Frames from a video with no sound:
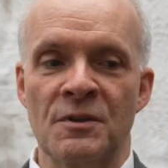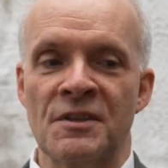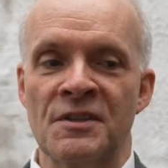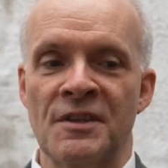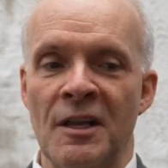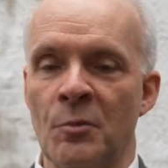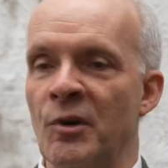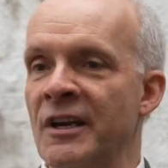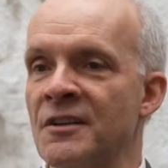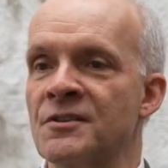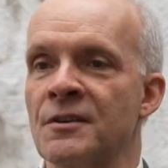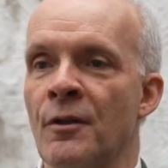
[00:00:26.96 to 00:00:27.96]
to celebrate
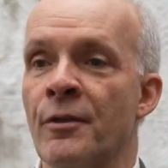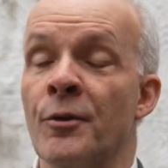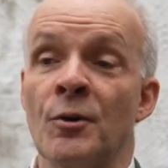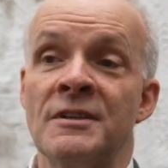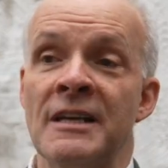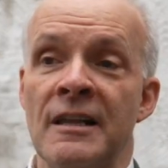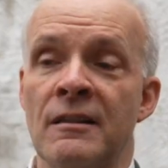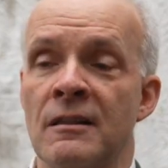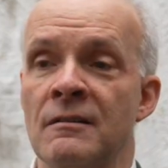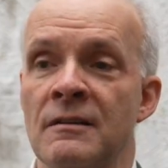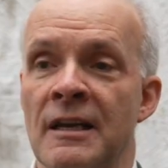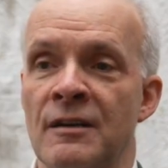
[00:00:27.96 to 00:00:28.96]
its 13th
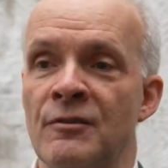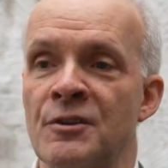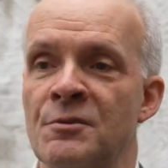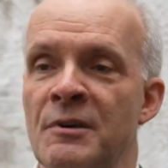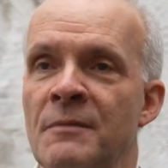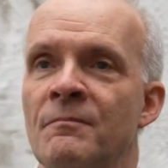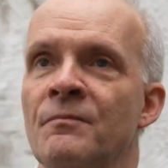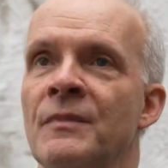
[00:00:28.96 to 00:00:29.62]
anniversary.